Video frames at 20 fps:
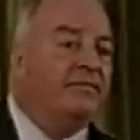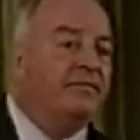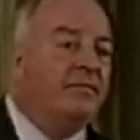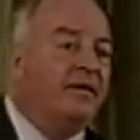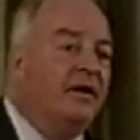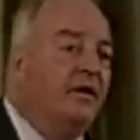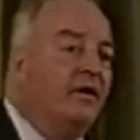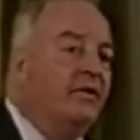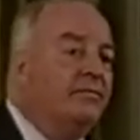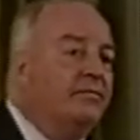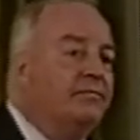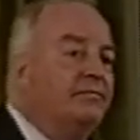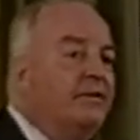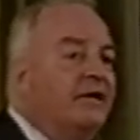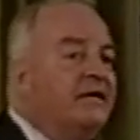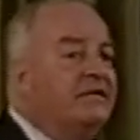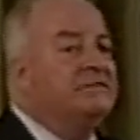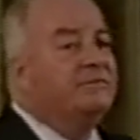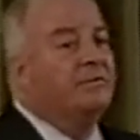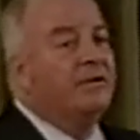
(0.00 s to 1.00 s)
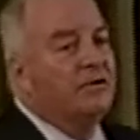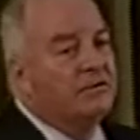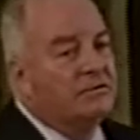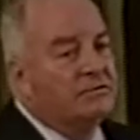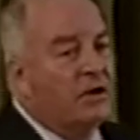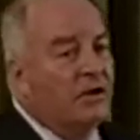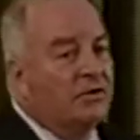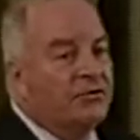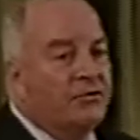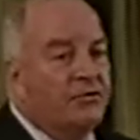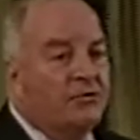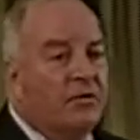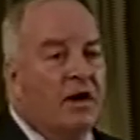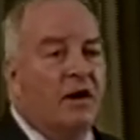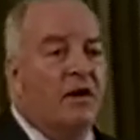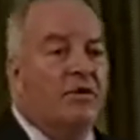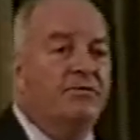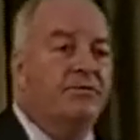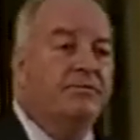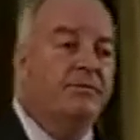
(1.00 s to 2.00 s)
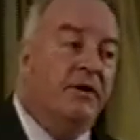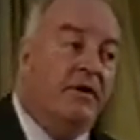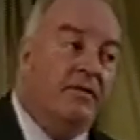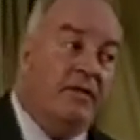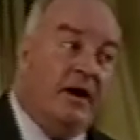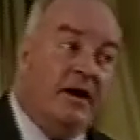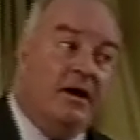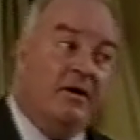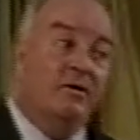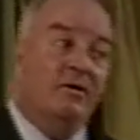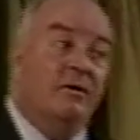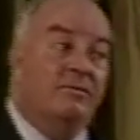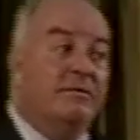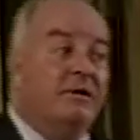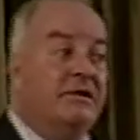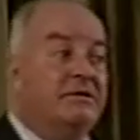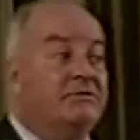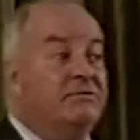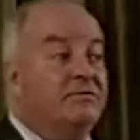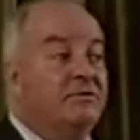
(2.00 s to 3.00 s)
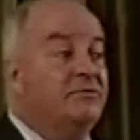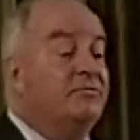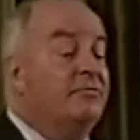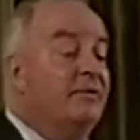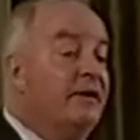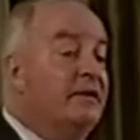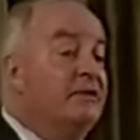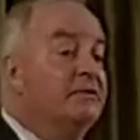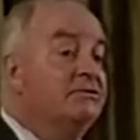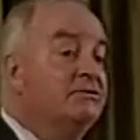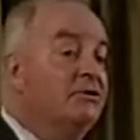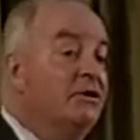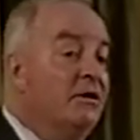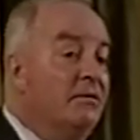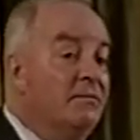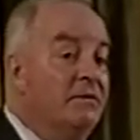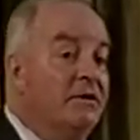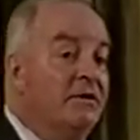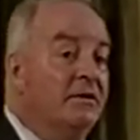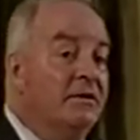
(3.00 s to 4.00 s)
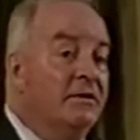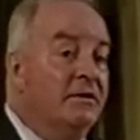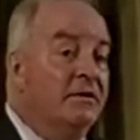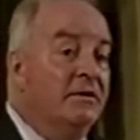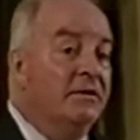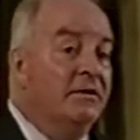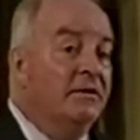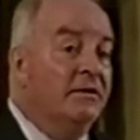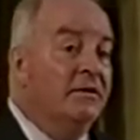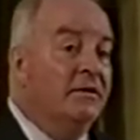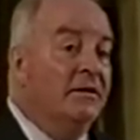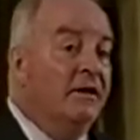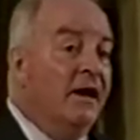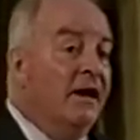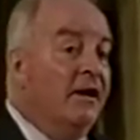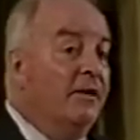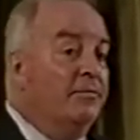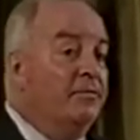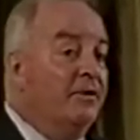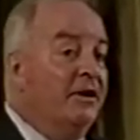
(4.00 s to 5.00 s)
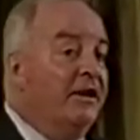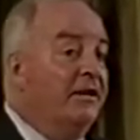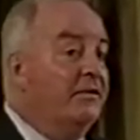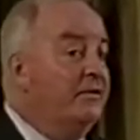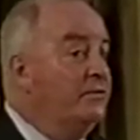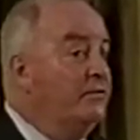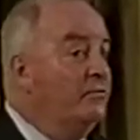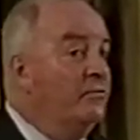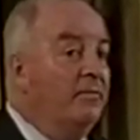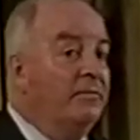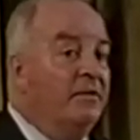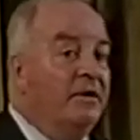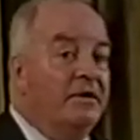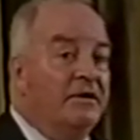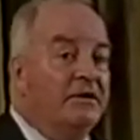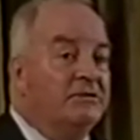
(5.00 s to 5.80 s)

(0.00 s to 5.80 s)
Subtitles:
get the odd policeman who's not too hot, but on the whole, the police do a tremendous job. Under pretty grim